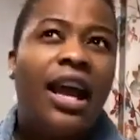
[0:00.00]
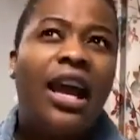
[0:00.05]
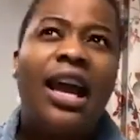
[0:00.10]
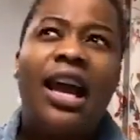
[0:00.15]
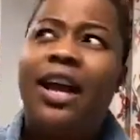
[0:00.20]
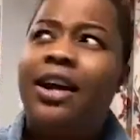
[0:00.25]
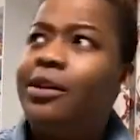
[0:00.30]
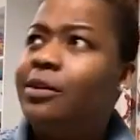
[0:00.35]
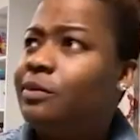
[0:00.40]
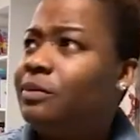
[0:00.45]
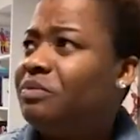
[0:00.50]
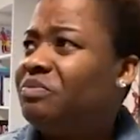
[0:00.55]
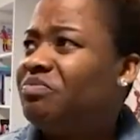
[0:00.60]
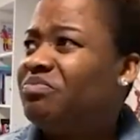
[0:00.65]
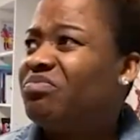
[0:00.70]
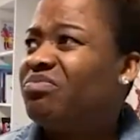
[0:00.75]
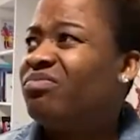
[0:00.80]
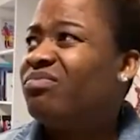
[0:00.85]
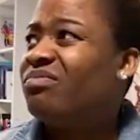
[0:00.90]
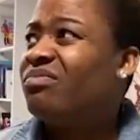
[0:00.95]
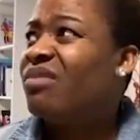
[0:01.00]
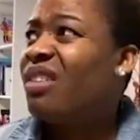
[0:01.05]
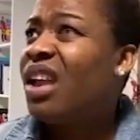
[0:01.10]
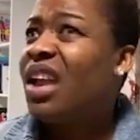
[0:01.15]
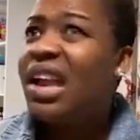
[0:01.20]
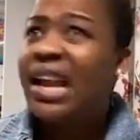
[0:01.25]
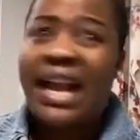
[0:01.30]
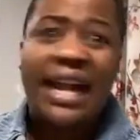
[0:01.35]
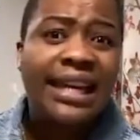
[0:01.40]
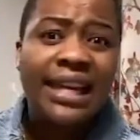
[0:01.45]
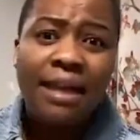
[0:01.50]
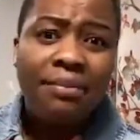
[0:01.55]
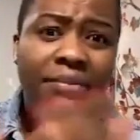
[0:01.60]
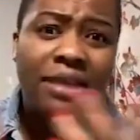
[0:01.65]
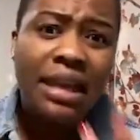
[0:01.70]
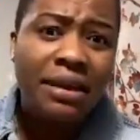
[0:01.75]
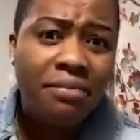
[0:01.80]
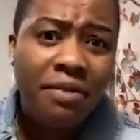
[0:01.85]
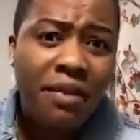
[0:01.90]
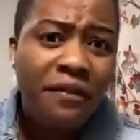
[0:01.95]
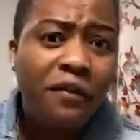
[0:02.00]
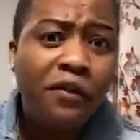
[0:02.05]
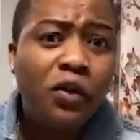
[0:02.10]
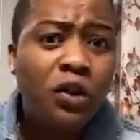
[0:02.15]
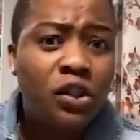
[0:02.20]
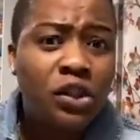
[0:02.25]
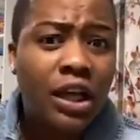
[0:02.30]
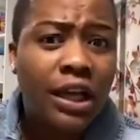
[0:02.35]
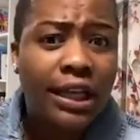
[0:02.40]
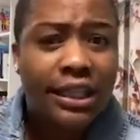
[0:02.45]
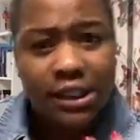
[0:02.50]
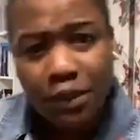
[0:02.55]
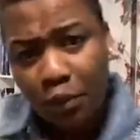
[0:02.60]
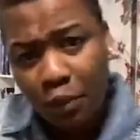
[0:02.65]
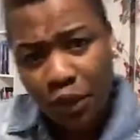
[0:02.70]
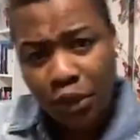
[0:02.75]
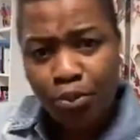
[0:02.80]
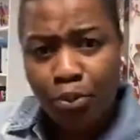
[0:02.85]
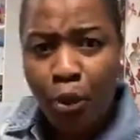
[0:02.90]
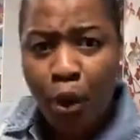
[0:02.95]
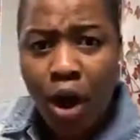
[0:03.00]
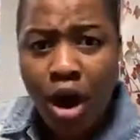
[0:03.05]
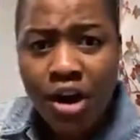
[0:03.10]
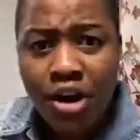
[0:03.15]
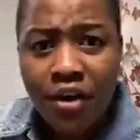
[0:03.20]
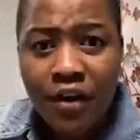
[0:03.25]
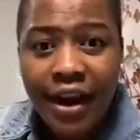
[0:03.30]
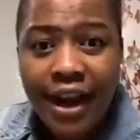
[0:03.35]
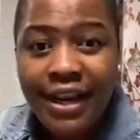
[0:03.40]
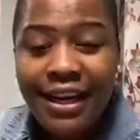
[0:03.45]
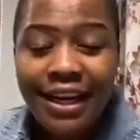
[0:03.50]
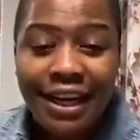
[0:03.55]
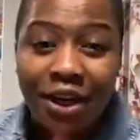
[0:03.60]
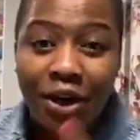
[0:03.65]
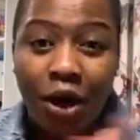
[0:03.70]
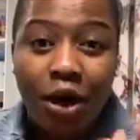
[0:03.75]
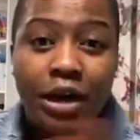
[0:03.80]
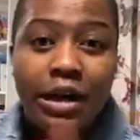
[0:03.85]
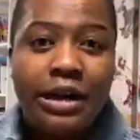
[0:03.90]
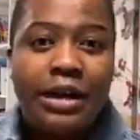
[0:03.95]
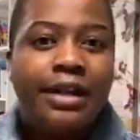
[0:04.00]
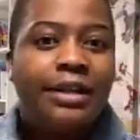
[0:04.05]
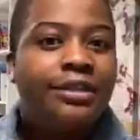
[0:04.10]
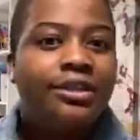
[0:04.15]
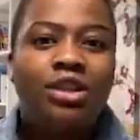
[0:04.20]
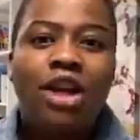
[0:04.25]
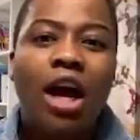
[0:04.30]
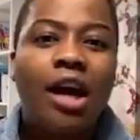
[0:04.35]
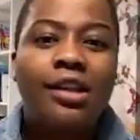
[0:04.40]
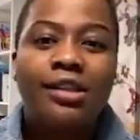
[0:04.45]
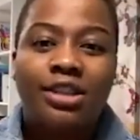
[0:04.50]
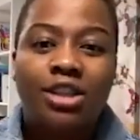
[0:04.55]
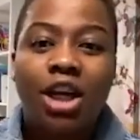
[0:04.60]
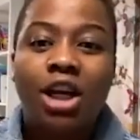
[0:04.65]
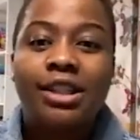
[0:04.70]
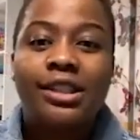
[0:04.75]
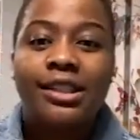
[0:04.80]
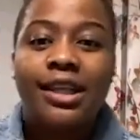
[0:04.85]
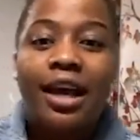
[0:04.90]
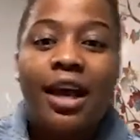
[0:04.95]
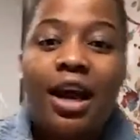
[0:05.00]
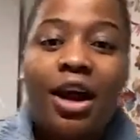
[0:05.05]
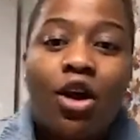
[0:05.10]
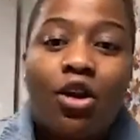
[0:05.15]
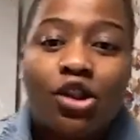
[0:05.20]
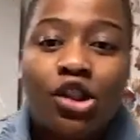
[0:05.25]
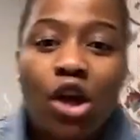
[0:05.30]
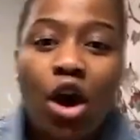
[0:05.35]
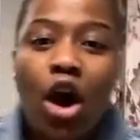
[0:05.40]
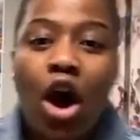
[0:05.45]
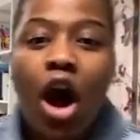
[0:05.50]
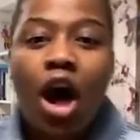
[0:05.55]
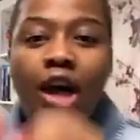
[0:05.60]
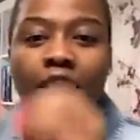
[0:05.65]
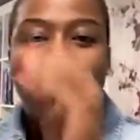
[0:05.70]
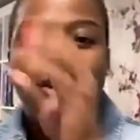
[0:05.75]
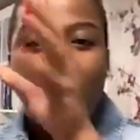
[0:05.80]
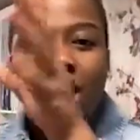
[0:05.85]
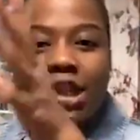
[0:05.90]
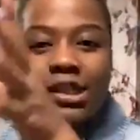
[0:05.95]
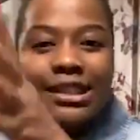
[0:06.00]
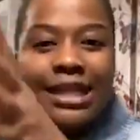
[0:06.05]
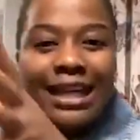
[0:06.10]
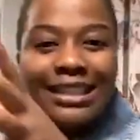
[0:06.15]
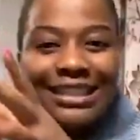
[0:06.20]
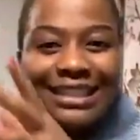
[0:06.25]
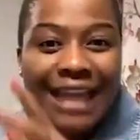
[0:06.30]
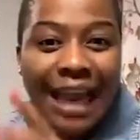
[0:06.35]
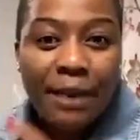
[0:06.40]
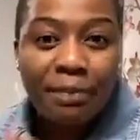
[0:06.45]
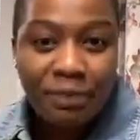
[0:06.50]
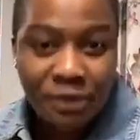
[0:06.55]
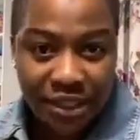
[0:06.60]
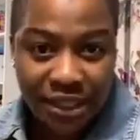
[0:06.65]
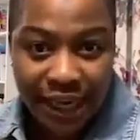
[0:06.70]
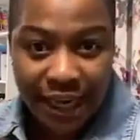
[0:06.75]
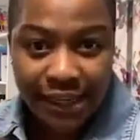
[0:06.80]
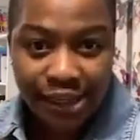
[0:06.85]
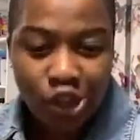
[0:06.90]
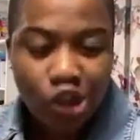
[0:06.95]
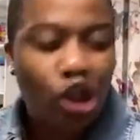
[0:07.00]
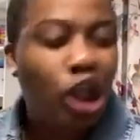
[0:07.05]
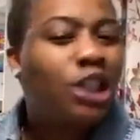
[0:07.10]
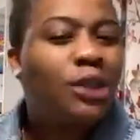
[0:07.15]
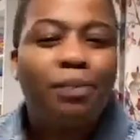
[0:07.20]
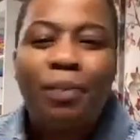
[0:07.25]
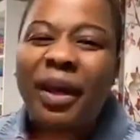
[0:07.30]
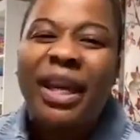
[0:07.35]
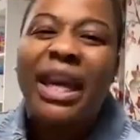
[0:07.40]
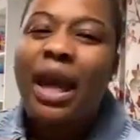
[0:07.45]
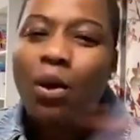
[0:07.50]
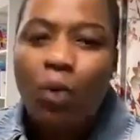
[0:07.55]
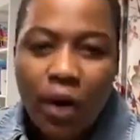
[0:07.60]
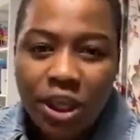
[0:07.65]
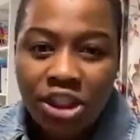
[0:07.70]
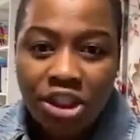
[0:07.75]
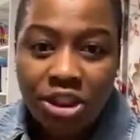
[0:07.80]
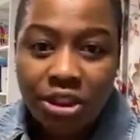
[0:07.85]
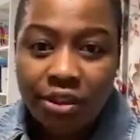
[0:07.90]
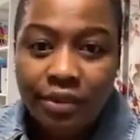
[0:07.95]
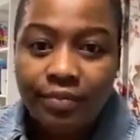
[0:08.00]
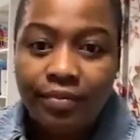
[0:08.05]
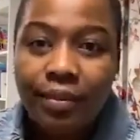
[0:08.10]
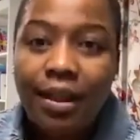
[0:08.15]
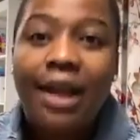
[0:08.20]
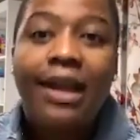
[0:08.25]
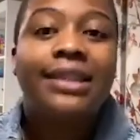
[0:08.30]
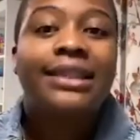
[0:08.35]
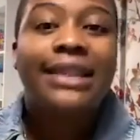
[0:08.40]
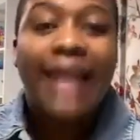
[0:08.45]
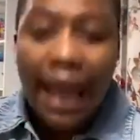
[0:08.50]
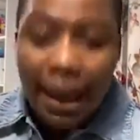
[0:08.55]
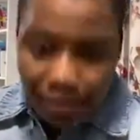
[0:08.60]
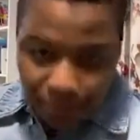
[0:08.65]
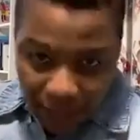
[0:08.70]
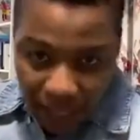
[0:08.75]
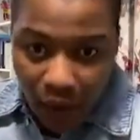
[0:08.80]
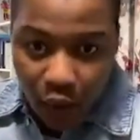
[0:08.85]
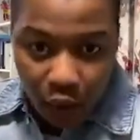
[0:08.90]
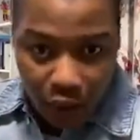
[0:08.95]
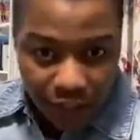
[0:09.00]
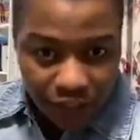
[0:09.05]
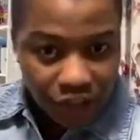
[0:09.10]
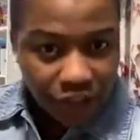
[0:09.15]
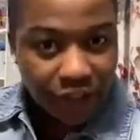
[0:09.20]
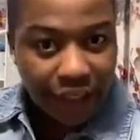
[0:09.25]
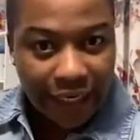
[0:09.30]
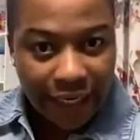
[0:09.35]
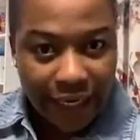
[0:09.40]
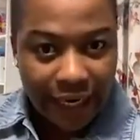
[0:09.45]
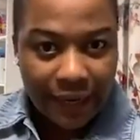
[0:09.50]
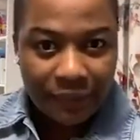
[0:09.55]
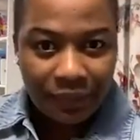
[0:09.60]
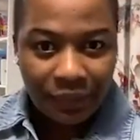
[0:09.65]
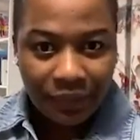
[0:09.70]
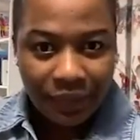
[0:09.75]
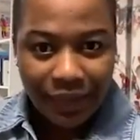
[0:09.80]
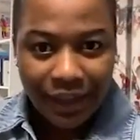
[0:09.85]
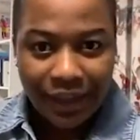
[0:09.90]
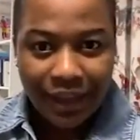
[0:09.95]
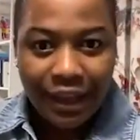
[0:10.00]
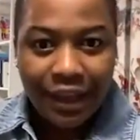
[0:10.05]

Um, can they give me full scholarship with poor grade? You know, just, just so all those that typed yes, just pick a question. Type that question here.